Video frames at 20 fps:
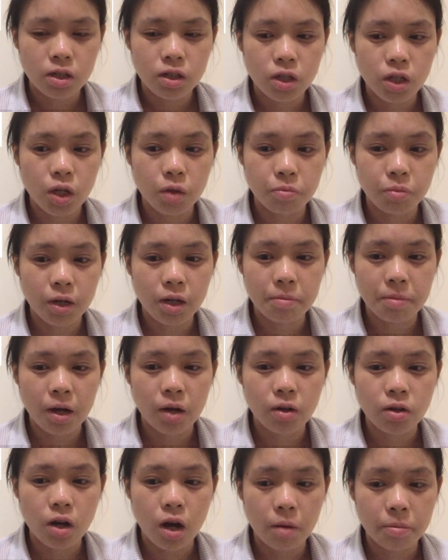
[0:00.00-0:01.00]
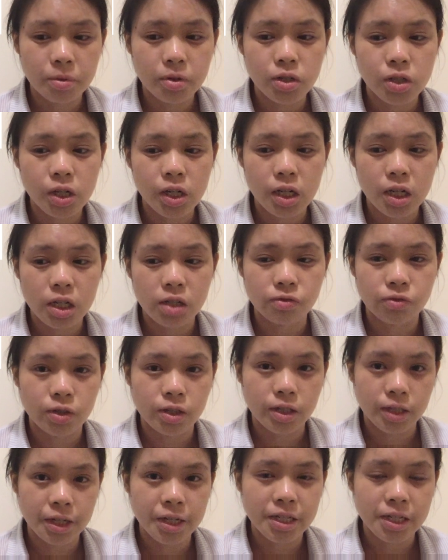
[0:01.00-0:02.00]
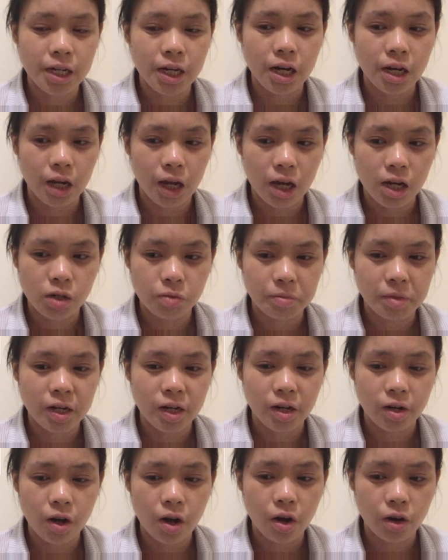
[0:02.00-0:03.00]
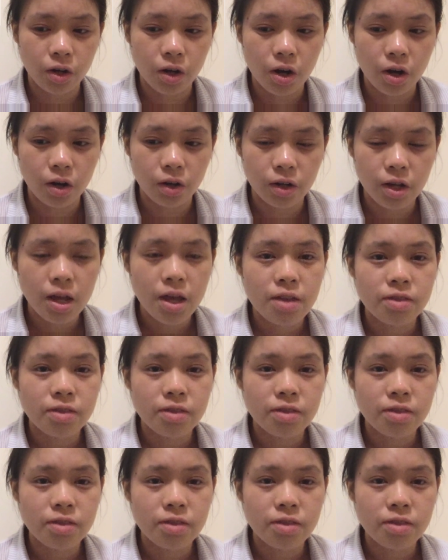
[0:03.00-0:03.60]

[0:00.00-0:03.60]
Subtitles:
could bring about opportunities for citizen engagement in Hong Kong